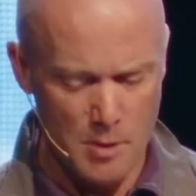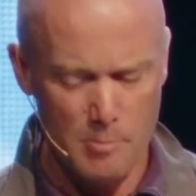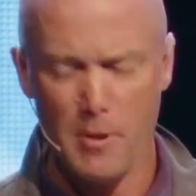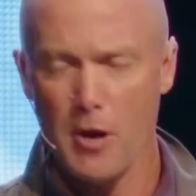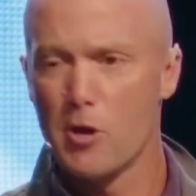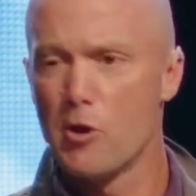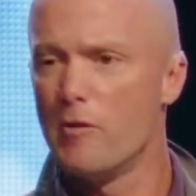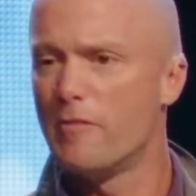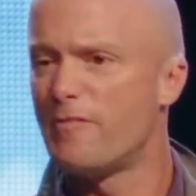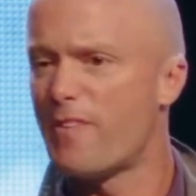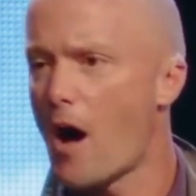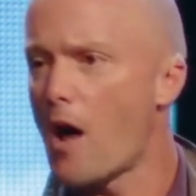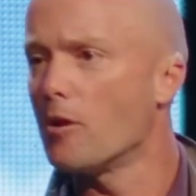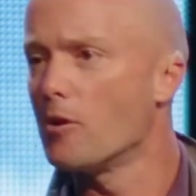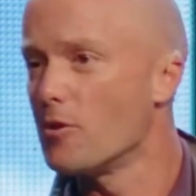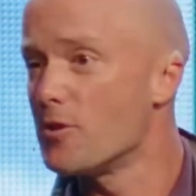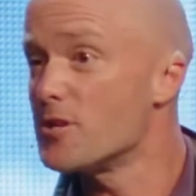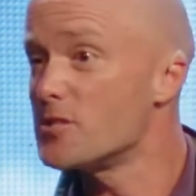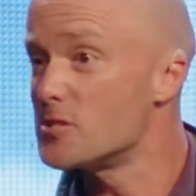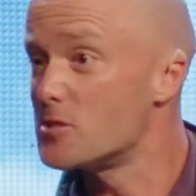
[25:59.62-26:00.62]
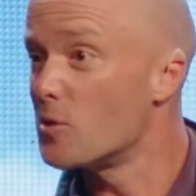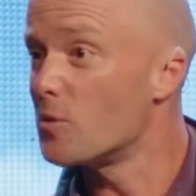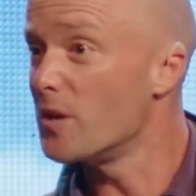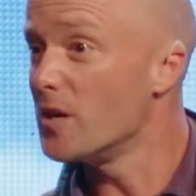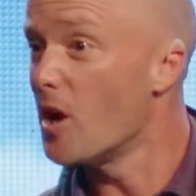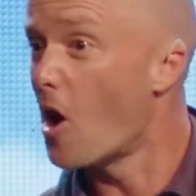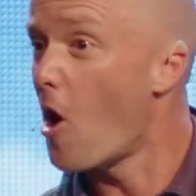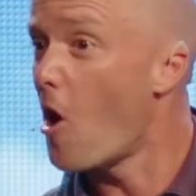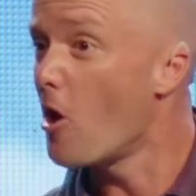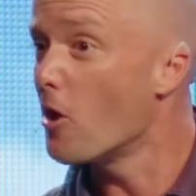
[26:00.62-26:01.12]
But who follow the
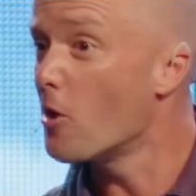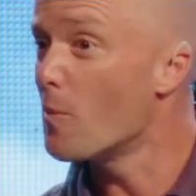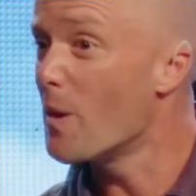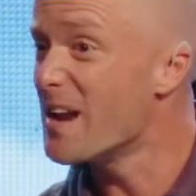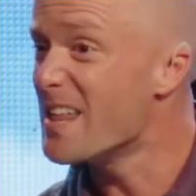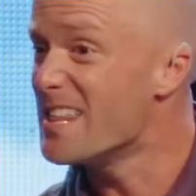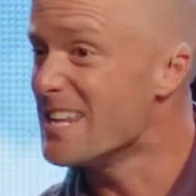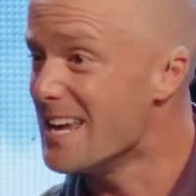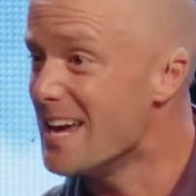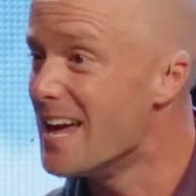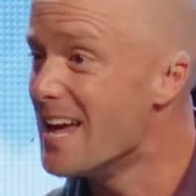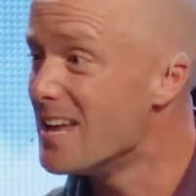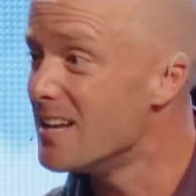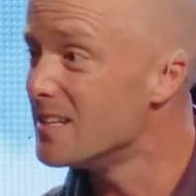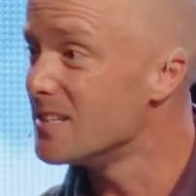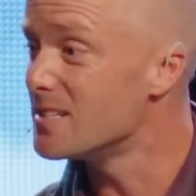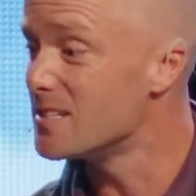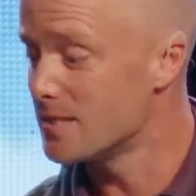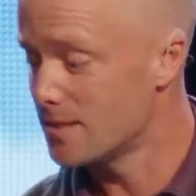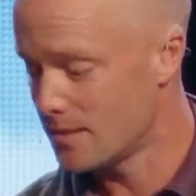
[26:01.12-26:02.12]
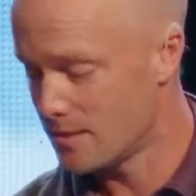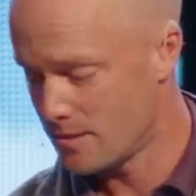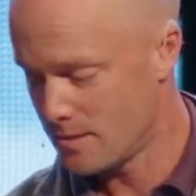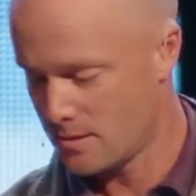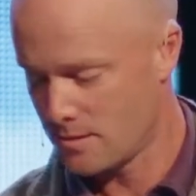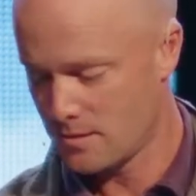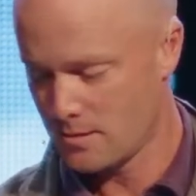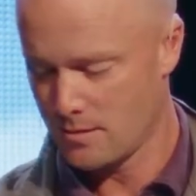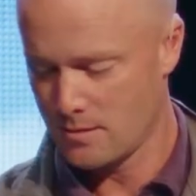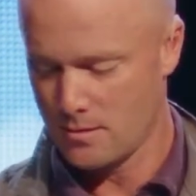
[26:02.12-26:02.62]
story all the way to the end,
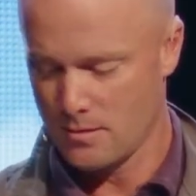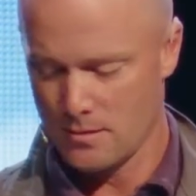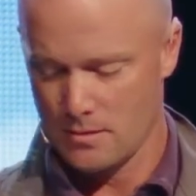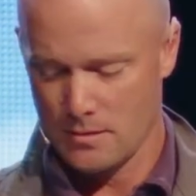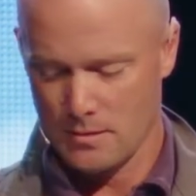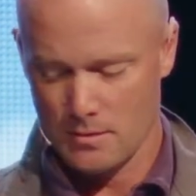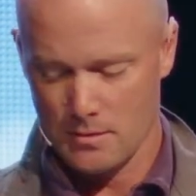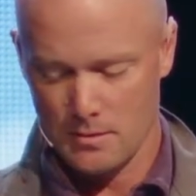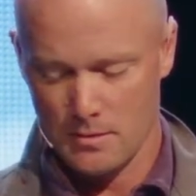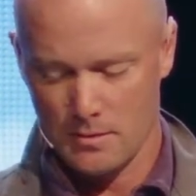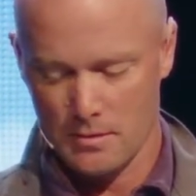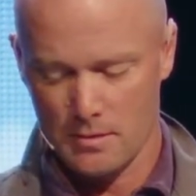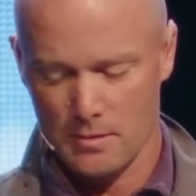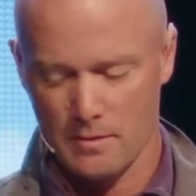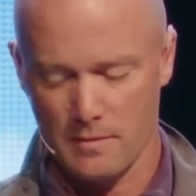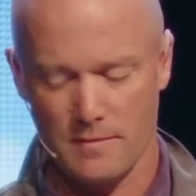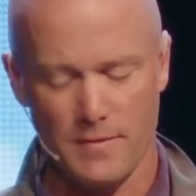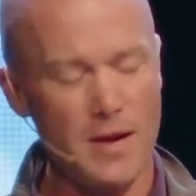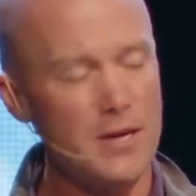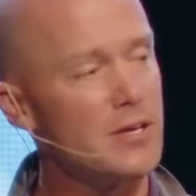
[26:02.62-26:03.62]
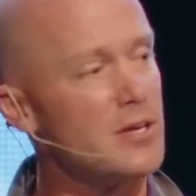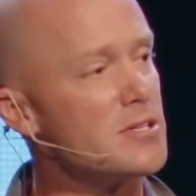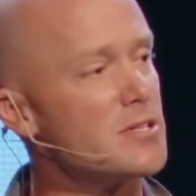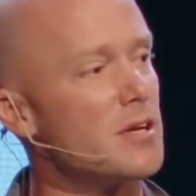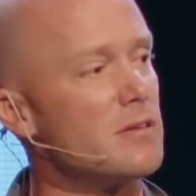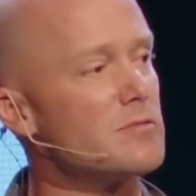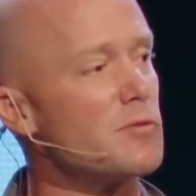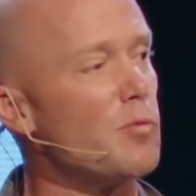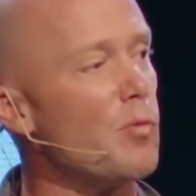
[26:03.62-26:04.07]
find ourselves